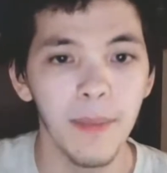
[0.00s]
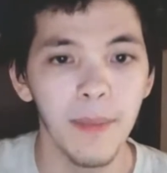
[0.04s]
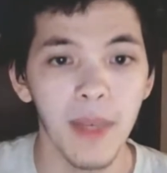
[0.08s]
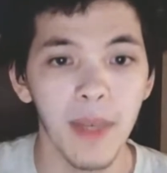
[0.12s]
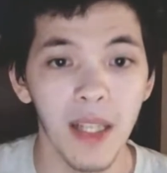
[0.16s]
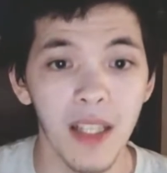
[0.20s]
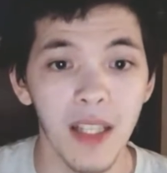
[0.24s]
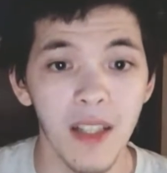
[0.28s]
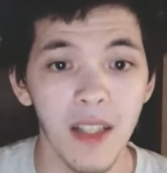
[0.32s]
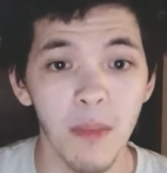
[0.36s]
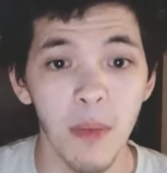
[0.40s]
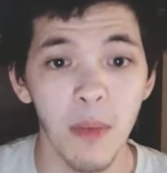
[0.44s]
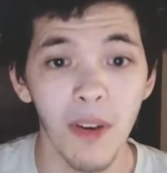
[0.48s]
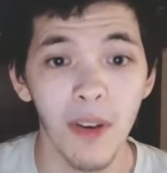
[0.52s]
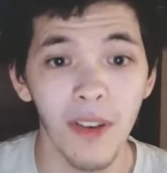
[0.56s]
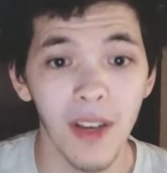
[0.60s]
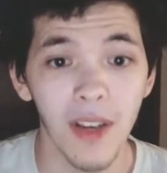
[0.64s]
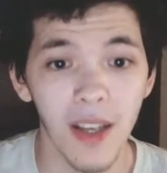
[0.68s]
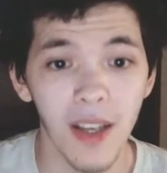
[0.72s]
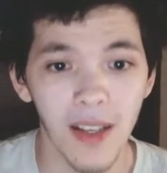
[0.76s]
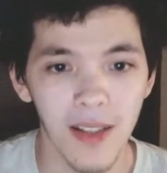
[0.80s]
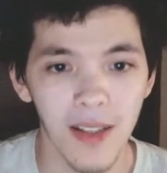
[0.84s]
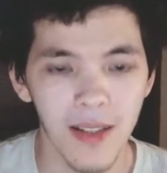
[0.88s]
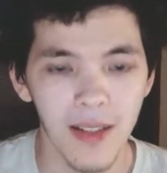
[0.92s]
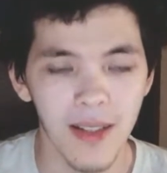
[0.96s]

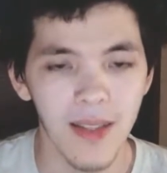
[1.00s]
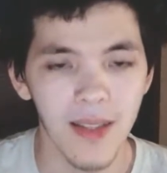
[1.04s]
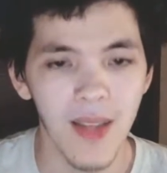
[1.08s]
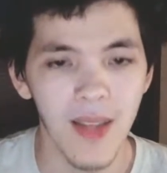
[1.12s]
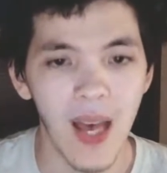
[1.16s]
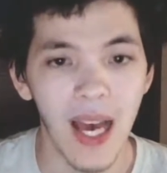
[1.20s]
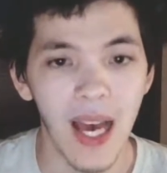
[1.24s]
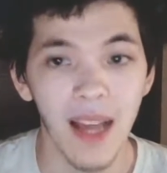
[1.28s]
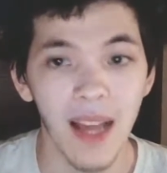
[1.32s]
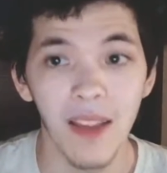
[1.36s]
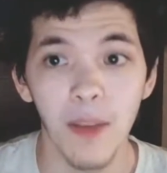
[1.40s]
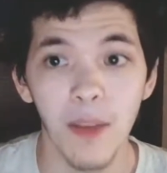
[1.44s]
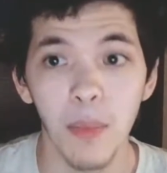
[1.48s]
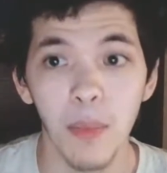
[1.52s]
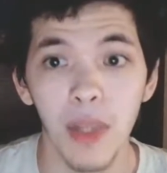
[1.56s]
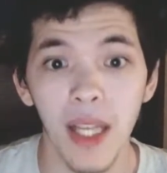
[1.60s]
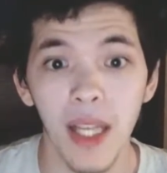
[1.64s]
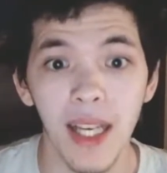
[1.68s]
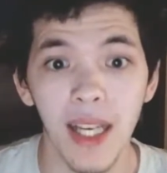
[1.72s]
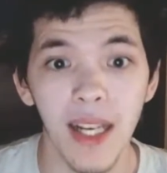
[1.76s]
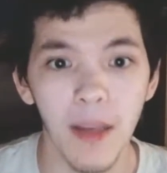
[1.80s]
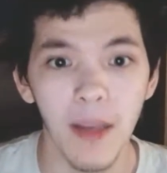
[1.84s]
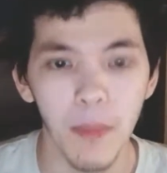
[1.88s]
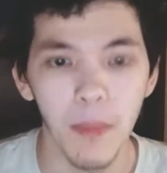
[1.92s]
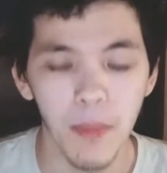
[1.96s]
experience that the
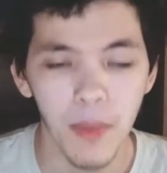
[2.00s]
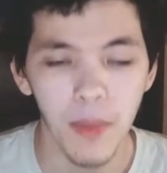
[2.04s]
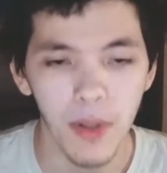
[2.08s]
planet